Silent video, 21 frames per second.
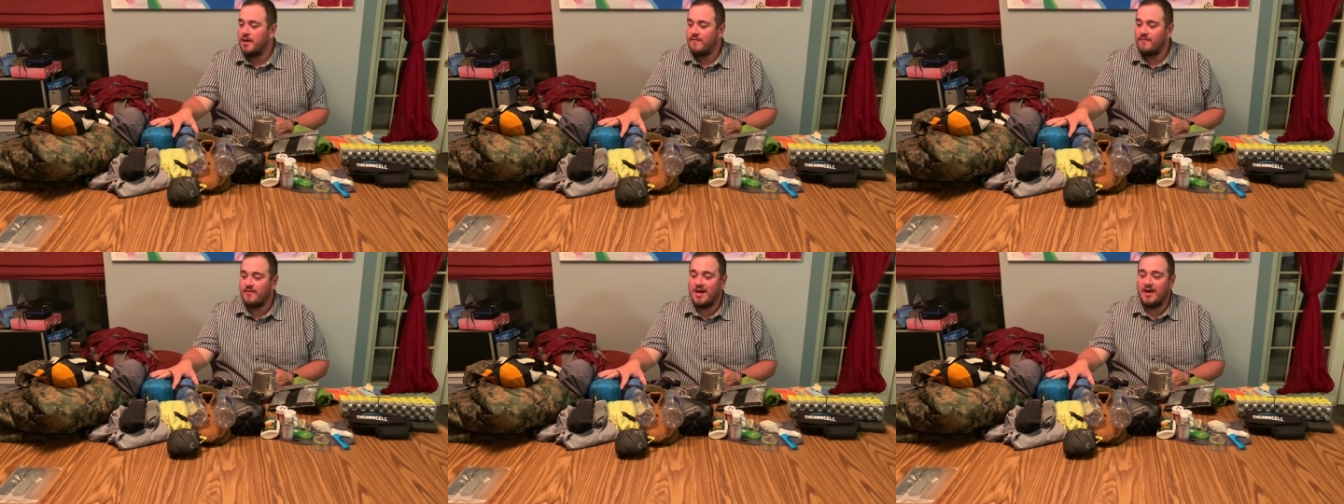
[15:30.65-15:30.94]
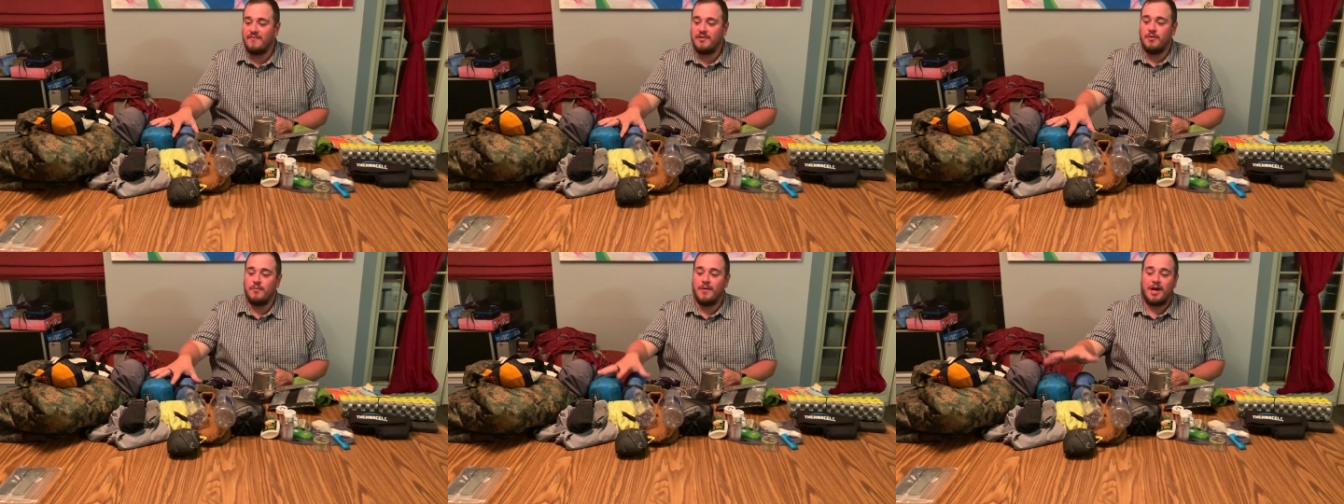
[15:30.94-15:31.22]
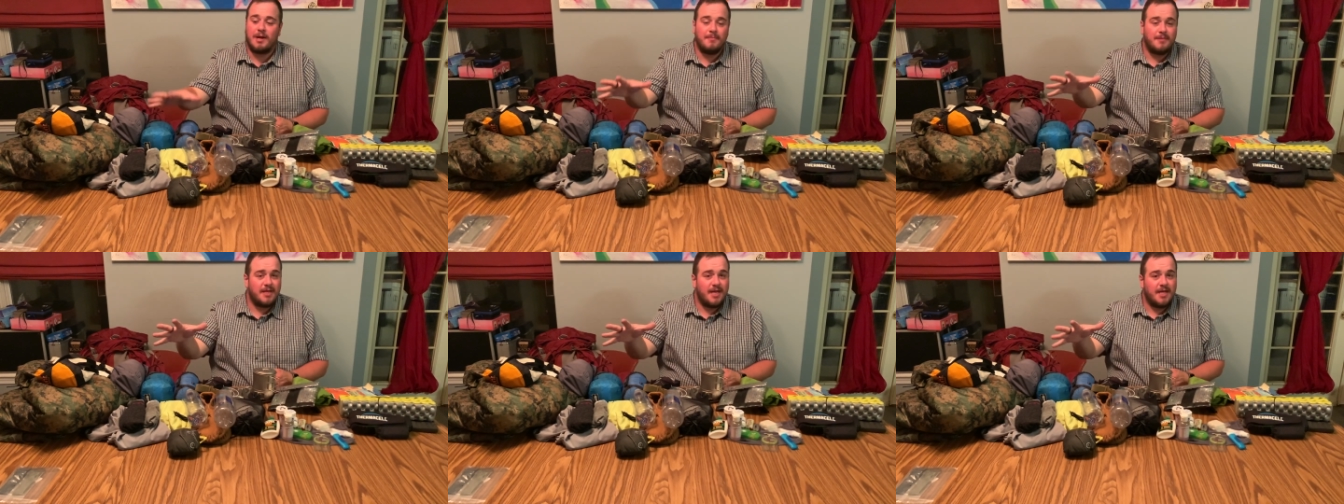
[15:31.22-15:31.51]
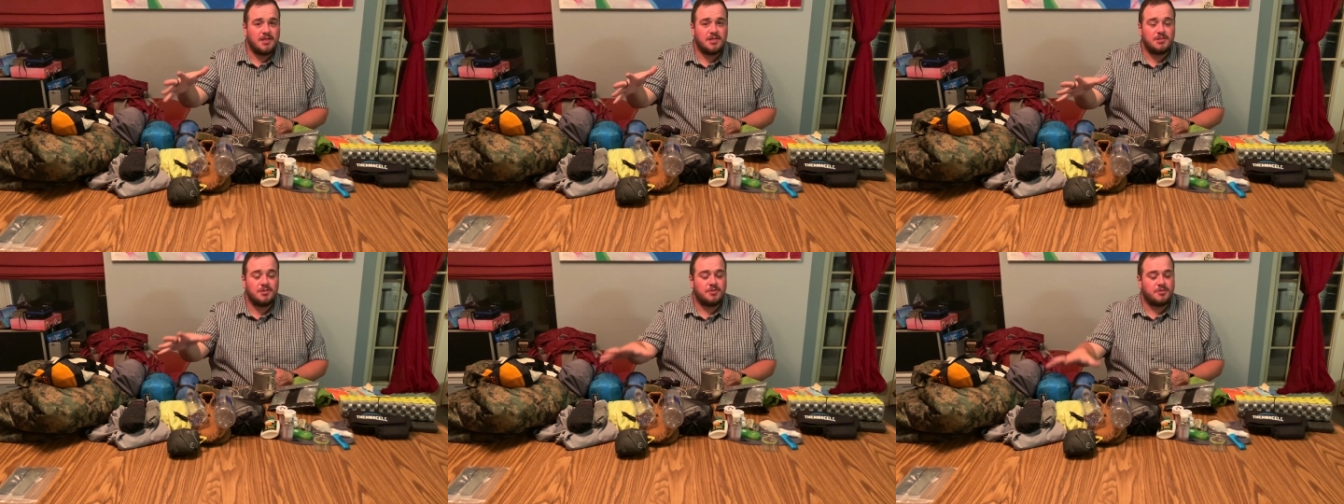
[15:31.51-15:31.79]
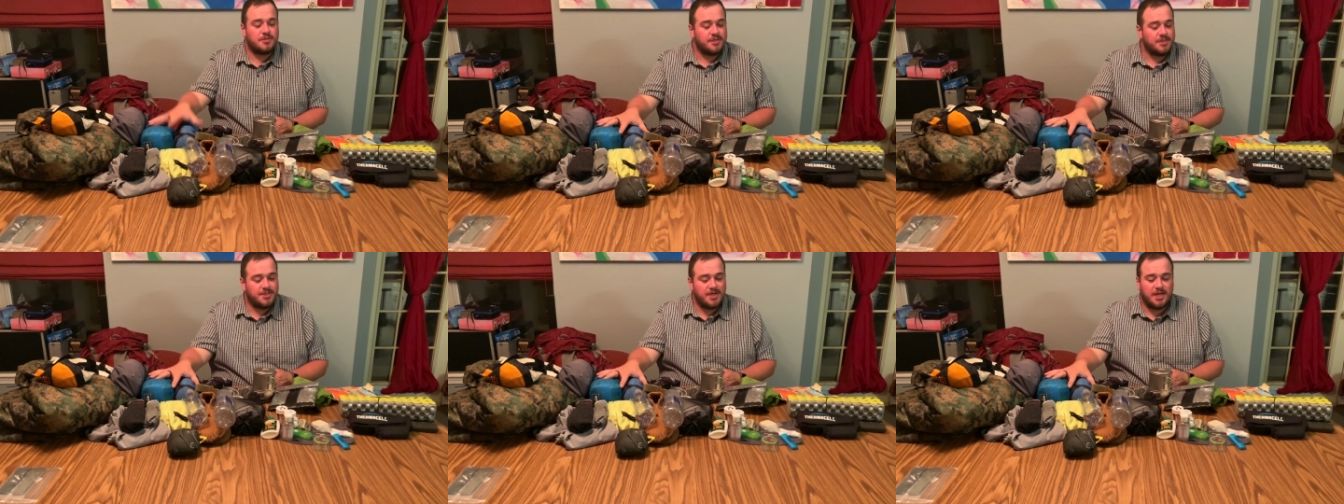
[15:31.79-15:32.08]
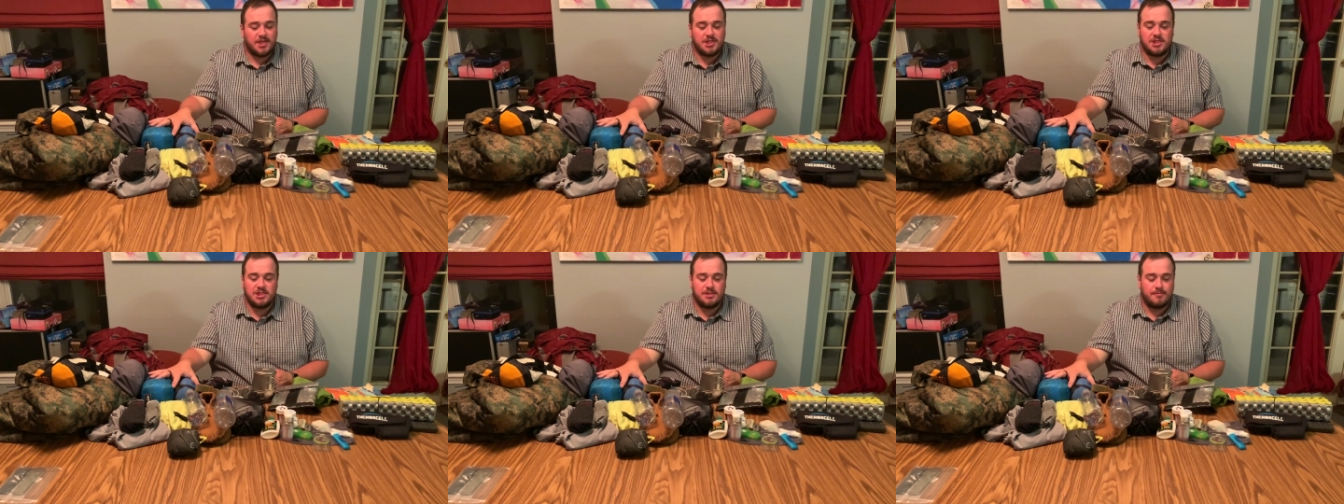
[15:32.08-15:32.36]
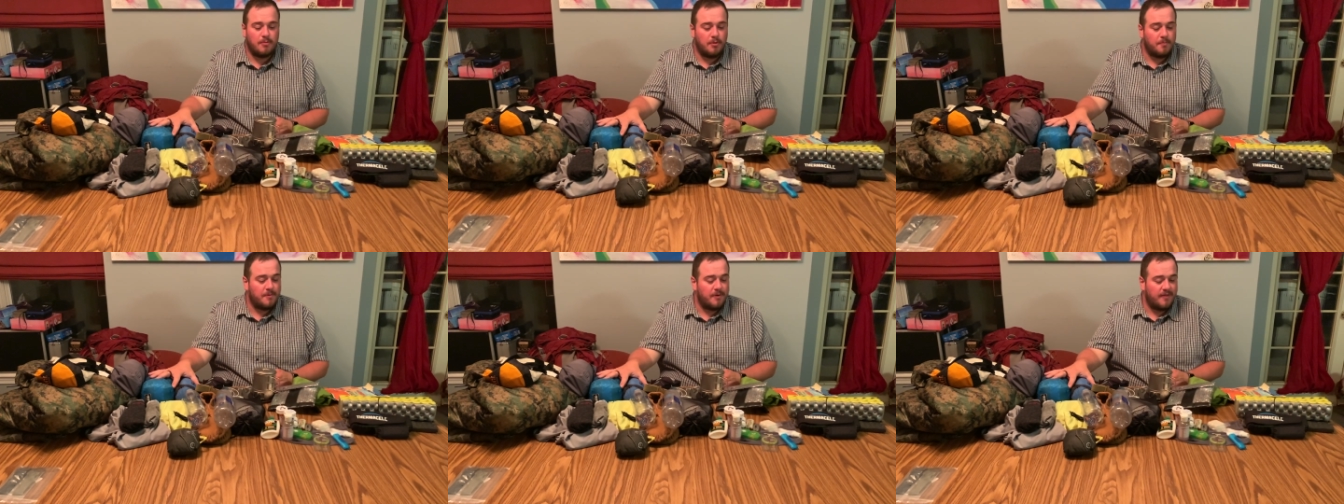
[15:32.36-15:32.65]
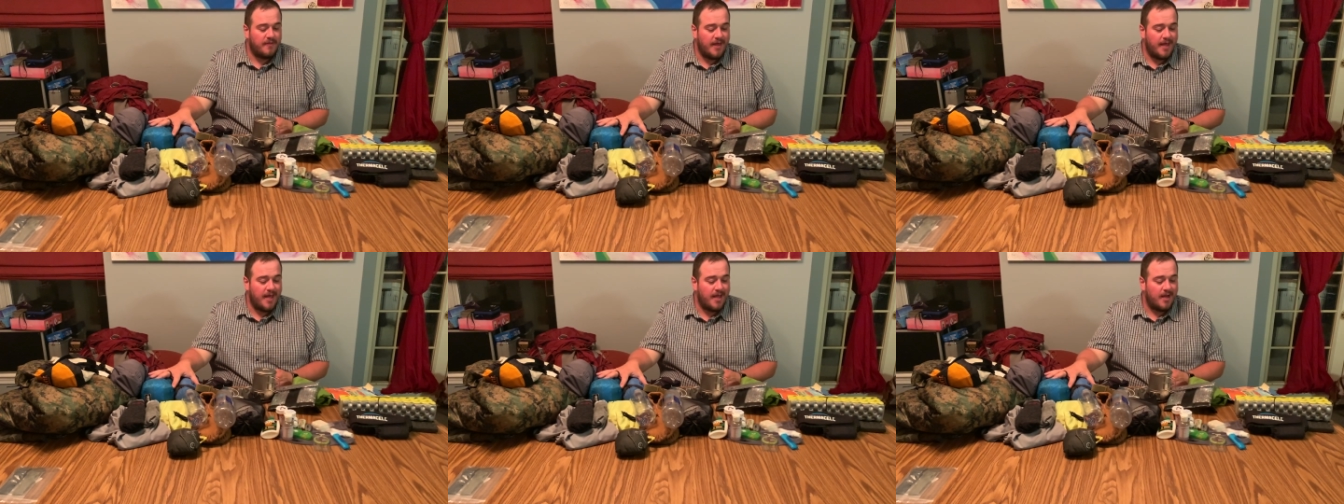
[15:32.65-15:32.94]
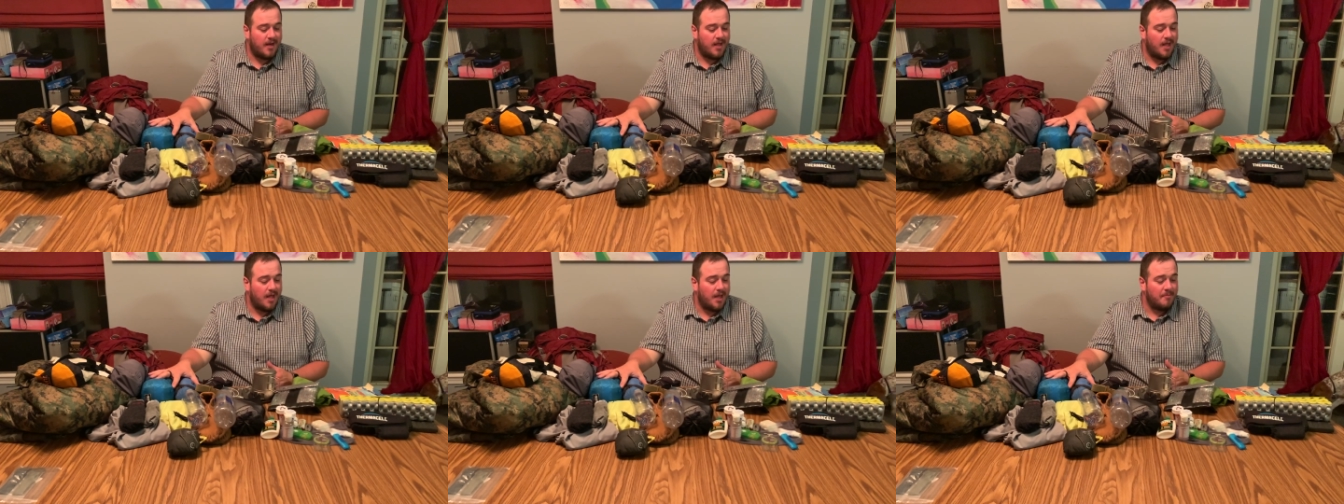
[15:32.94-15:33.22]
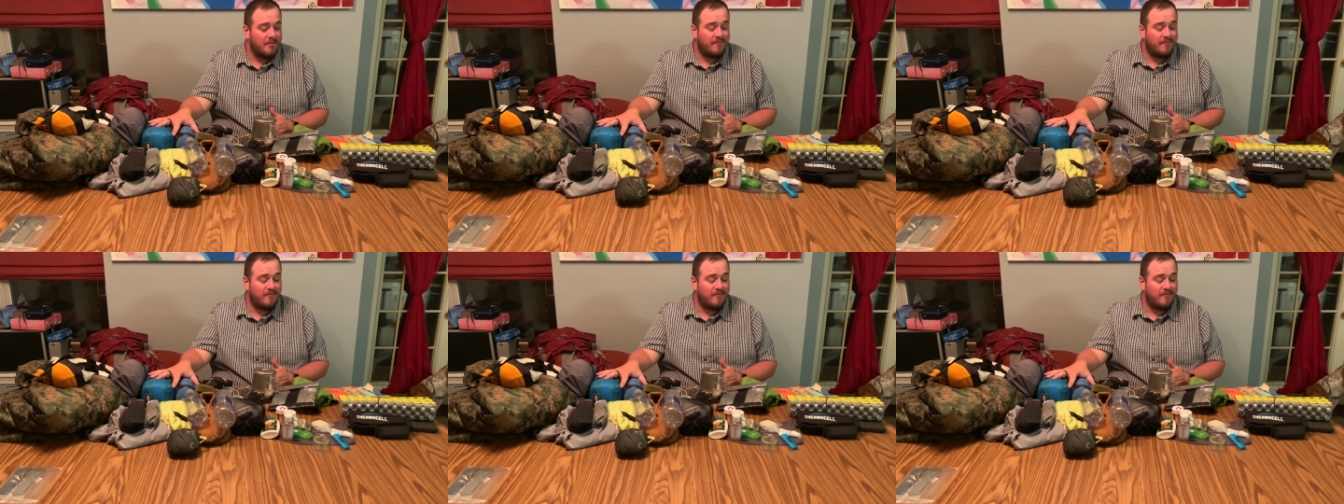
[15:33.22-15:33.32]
if you have any recommendations or suggestions, I'm open to that.